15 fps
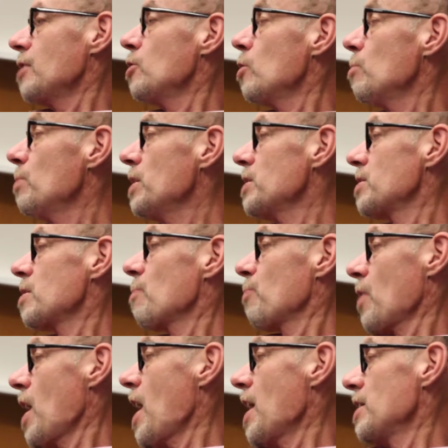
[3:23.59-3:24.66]
You'd be
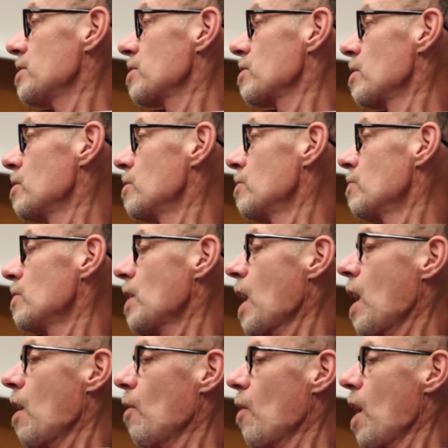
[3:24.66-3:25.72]
surprised
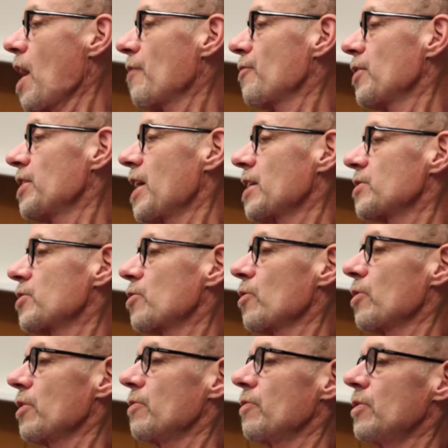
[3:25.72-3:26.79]
how often that
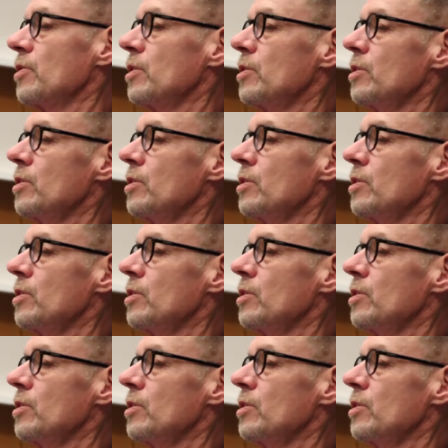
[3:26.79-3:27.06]
sort of